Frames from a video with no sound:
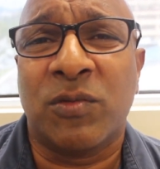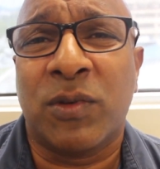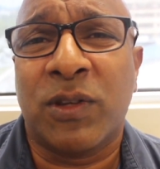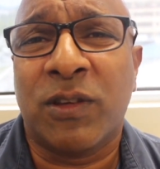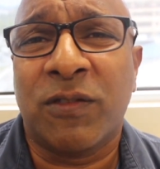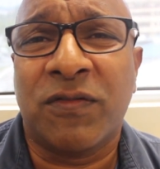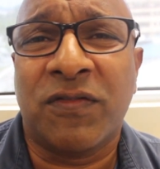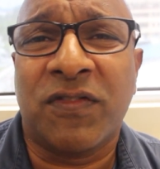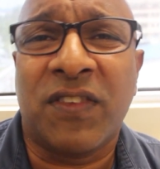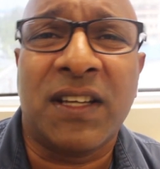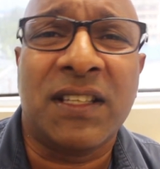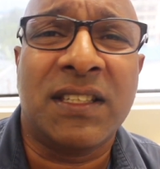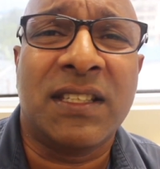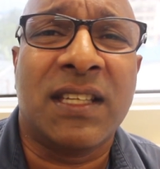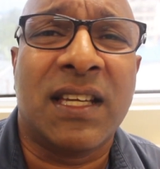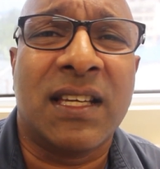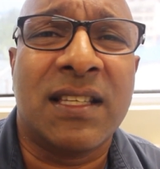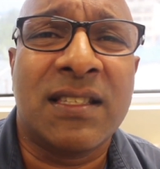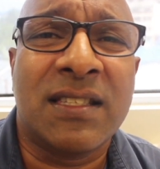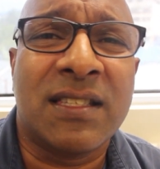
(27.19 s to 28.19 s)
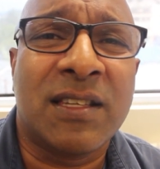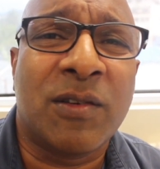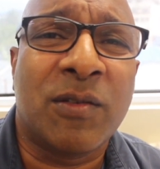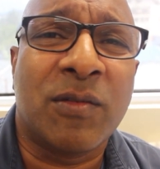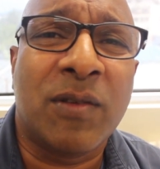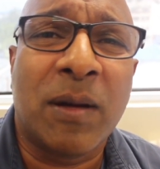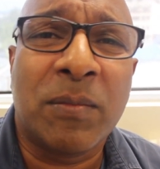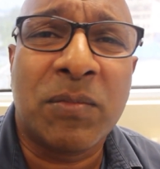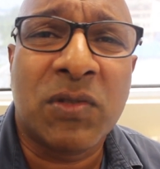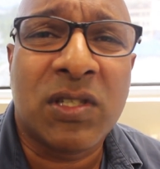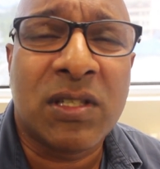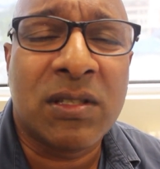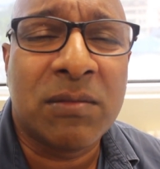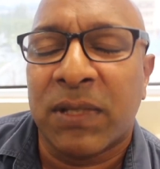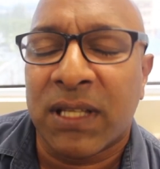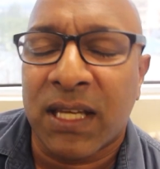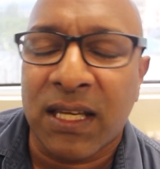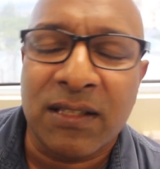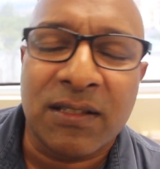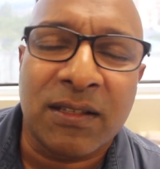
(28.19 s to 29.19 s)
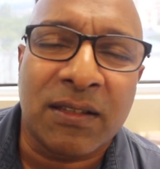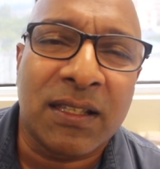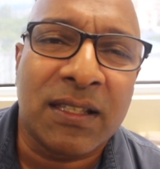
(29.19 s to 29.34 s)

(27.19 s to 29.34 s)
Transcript: with the fight against corruption begins on